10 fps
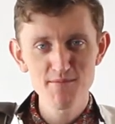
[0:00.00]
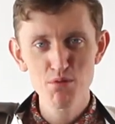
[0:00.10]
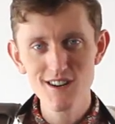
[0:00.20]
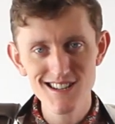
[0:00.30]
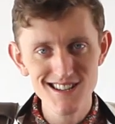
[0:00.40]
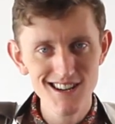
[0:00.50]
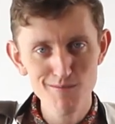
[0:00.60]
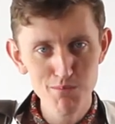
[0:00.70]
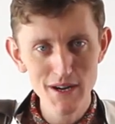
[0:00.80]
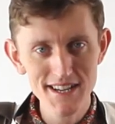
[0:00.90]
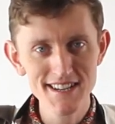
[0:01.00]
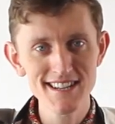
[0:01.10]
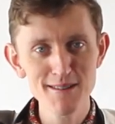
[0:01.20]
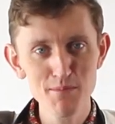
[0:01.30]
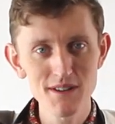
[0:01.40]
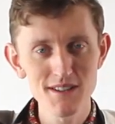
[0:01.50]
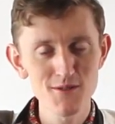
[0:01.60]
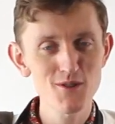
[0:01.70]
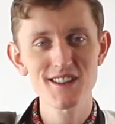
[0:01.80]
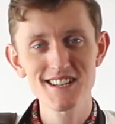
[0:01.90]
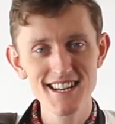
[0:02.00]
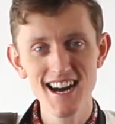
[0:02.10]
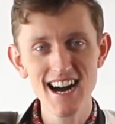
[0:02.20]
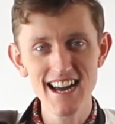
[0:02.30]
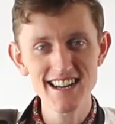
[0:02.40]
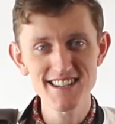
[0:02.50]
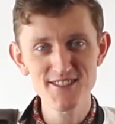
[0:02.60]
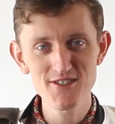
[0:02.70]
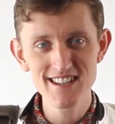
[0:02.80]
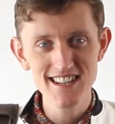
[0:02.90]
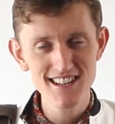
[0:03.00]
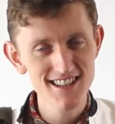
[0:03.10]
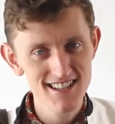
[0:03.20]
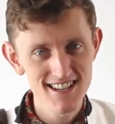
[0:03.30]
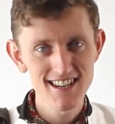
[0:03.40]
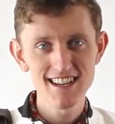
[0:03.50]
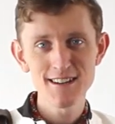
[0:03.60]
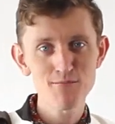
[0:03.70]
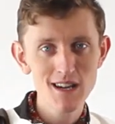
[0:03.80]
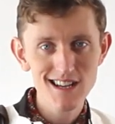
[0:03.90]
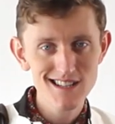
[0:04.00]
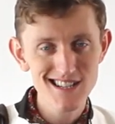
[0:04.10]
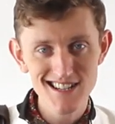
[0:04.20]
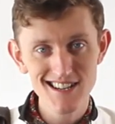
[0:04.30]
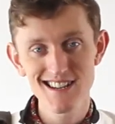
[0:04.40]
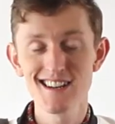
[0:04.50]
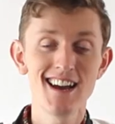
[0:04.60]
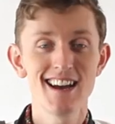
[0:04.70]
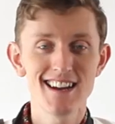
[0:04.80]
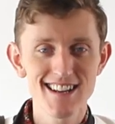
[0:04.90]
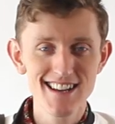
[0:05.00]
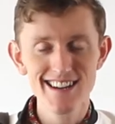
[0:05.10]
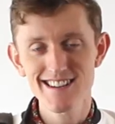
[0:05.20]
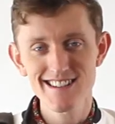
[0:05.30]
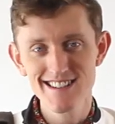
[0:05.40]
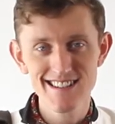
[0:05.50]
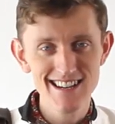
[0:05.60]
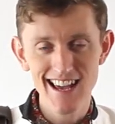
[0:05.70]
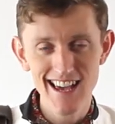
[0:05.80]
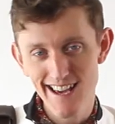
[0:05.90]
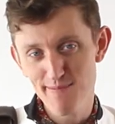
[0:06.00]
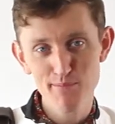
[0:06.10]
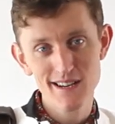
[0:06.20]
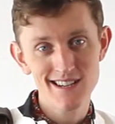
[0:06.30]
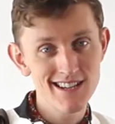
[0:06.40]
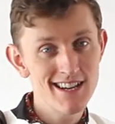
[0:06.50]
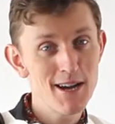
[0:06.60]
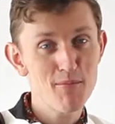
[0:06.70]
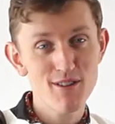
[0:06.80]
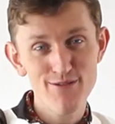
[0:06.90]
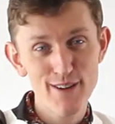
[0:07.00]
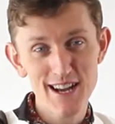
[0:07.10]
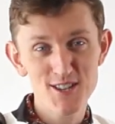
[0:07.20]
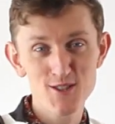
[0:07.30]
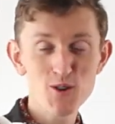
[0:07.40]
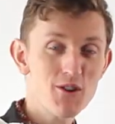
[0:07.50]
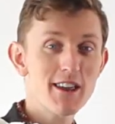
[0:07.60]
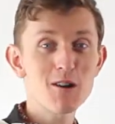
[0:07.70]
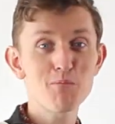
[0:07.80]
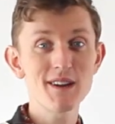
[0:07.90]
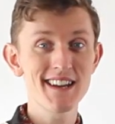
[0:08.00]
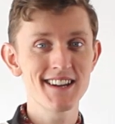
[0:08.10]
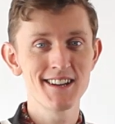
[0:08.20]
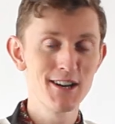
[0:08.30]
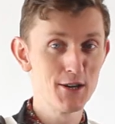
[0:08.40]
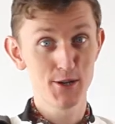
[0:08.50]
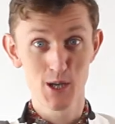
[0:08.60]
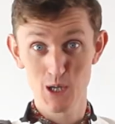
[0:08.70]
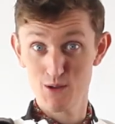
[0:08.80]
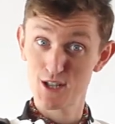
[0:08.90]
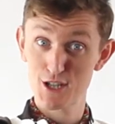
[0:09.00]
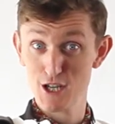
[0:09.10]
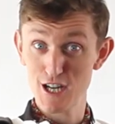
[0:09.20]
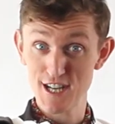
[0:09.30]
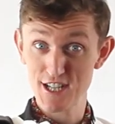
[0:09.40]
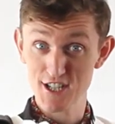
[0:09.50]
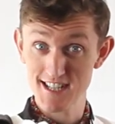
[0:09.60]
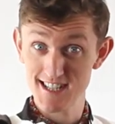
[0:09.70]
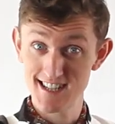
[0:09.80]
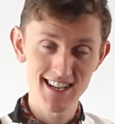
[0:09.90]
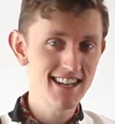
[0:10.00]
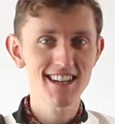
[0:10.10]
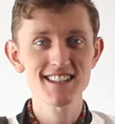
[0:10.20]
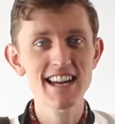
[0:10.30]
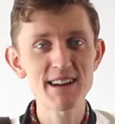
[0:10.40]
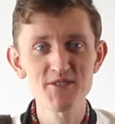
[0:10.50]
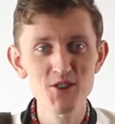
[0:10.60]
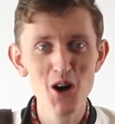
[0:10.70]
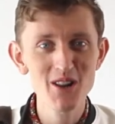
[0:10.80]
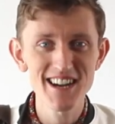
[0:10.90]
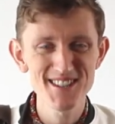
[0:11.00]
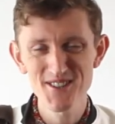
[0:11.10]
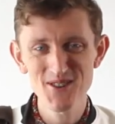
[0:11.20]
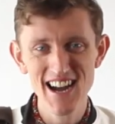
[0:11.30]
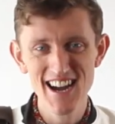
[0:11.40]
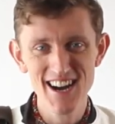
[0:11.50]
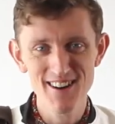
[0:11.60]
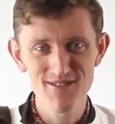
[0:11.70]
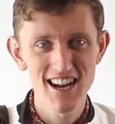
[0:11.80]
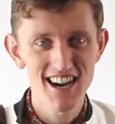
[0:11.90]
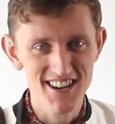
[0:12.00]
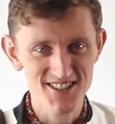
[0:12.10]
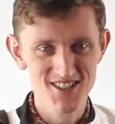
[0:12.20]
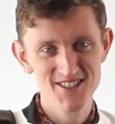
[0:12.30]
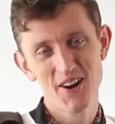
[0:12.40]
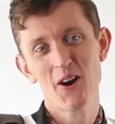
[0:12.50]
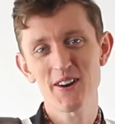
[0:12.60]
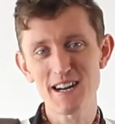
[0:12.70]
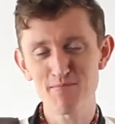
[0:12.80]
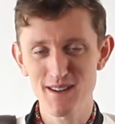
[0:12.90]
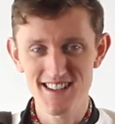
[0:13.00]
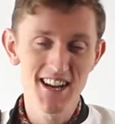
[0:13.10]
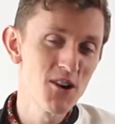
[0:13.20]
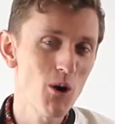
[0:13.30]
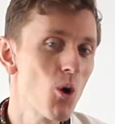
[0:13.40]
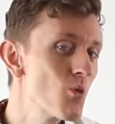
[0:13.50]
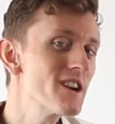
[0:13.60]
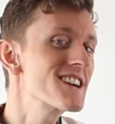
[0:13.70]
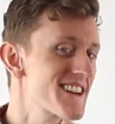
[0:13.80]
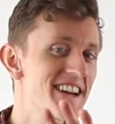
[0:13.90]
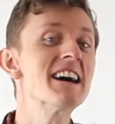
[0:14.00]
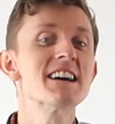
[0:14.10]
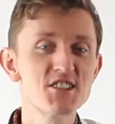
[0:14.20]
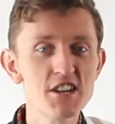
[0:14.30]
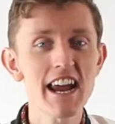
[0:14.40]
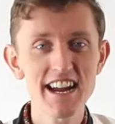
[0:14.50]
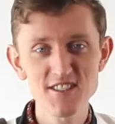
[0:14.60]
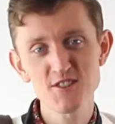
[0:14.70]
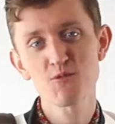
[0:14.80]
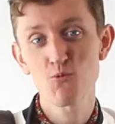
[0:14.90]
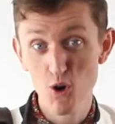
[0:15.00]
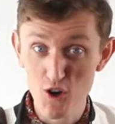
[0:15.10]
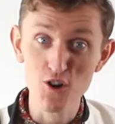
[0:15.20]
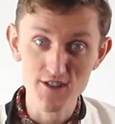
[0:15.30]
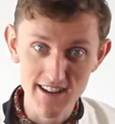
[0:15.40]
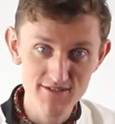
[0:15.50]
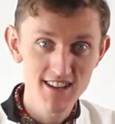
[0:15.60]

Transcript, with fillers: put a button up with a tie underneath. Makes it young and hip and professional without being too stodgy. Because after all, I do have a startup and, well, we're gonna change the world.